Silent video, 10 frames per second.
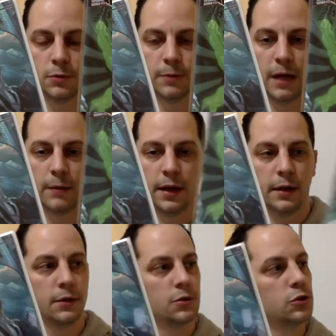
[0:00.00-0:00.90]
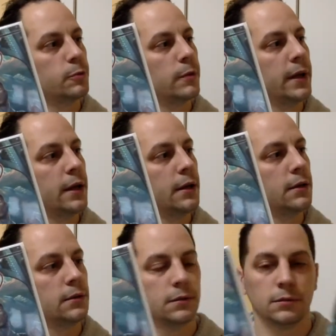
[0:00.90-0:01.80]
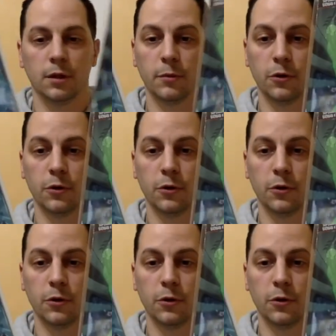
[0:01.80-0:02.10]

Batman and Superman number